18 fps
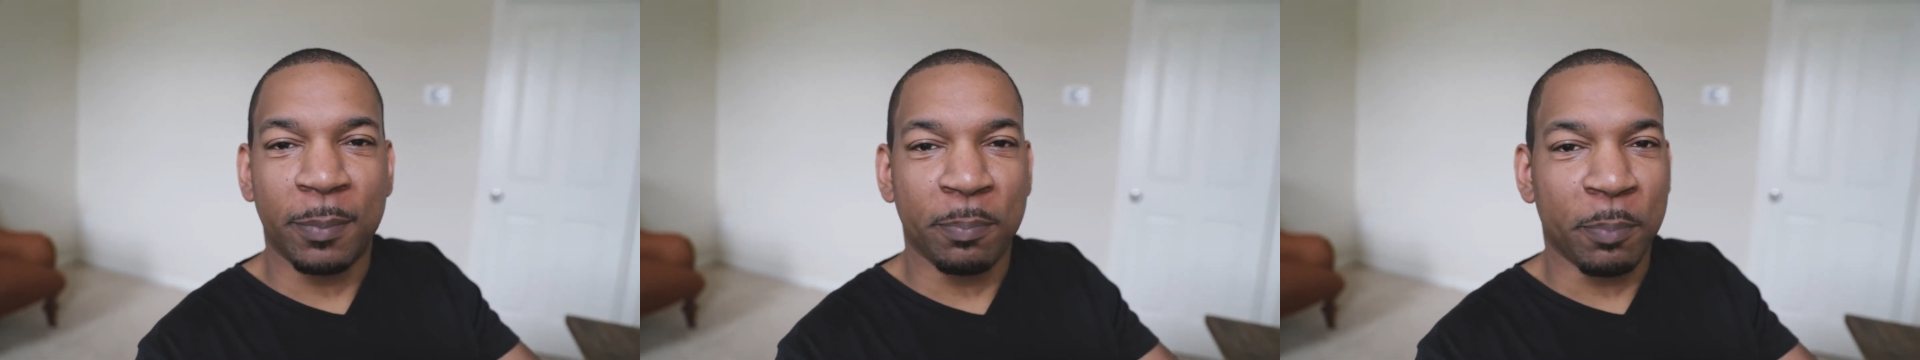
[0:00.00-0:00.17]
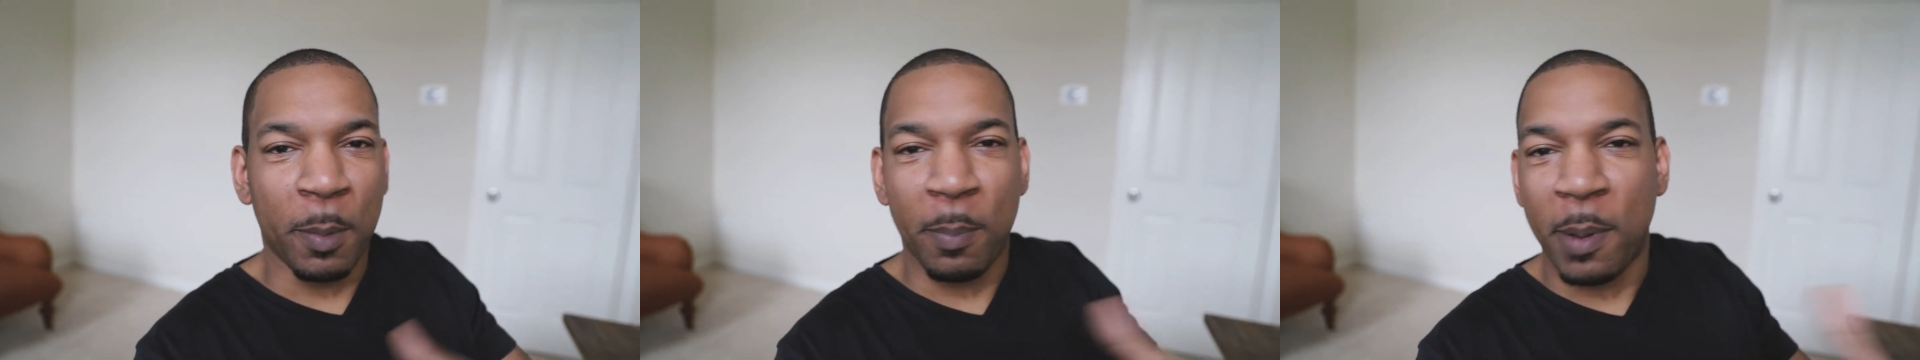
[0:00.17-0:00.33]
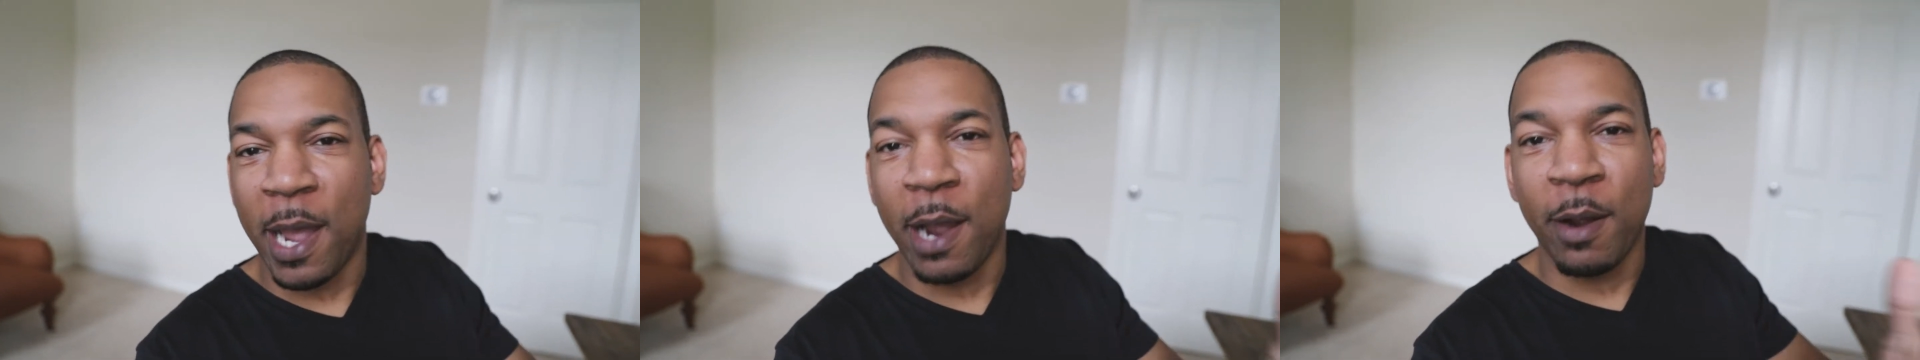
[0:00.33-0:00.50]

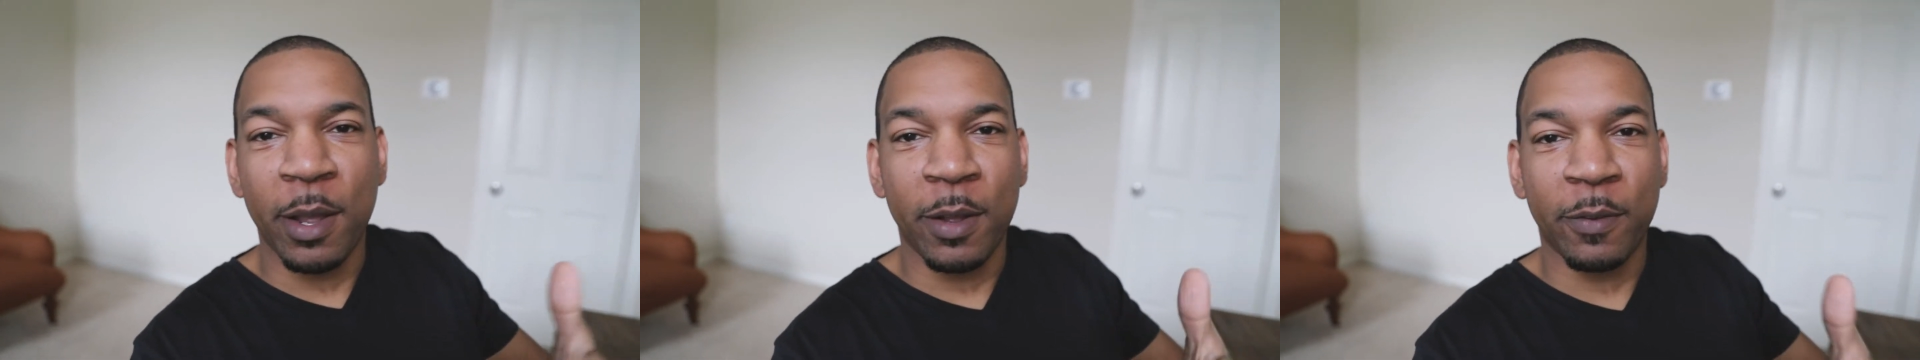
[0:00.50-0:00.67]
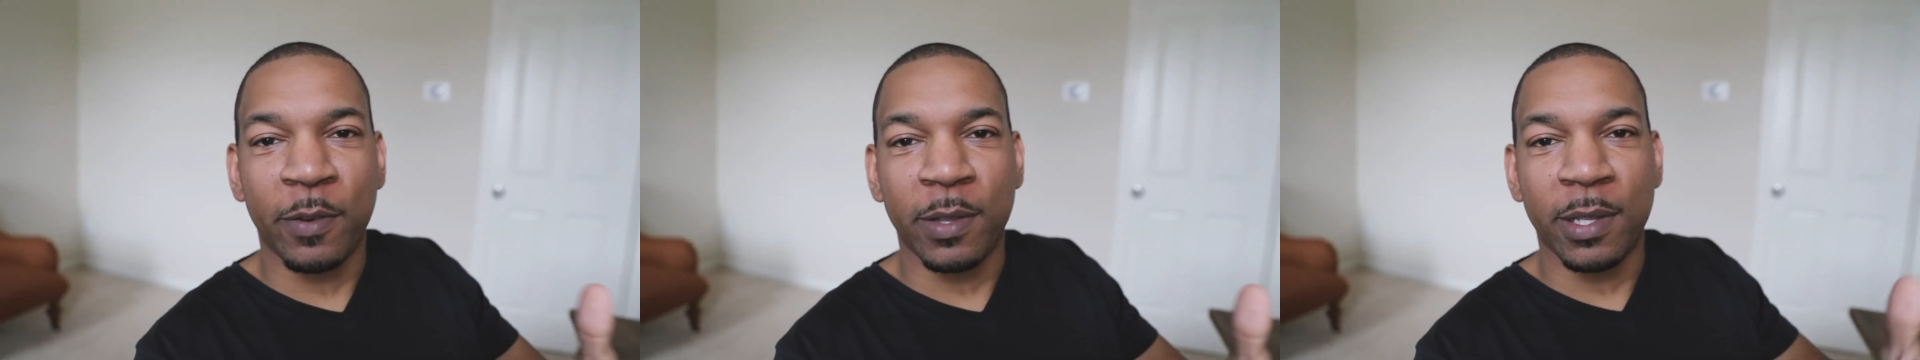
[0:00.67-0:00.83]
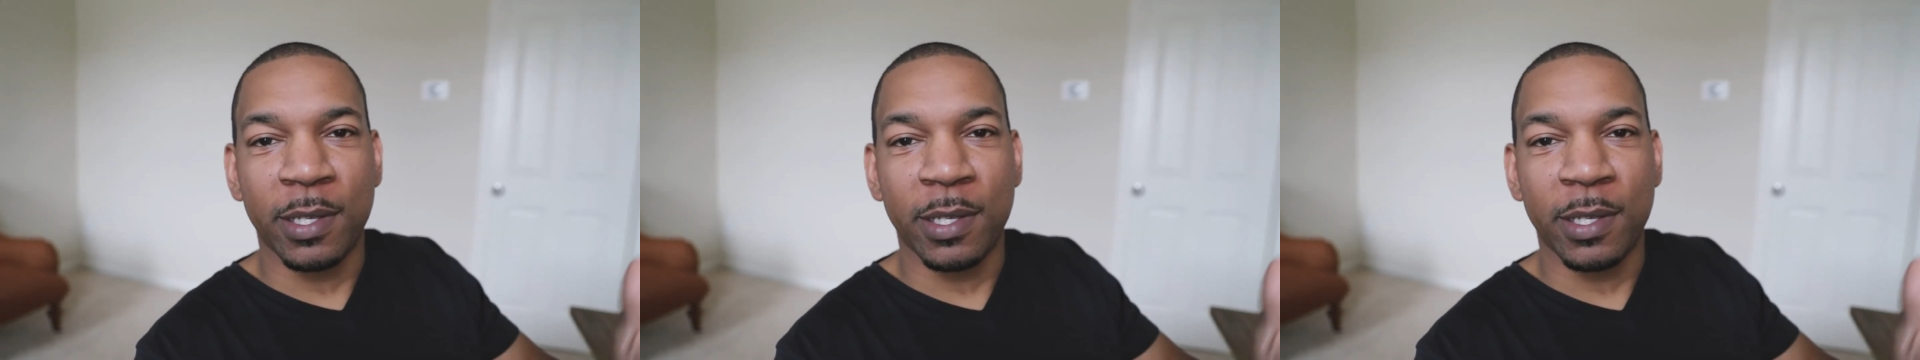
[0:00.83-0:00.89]
preparing for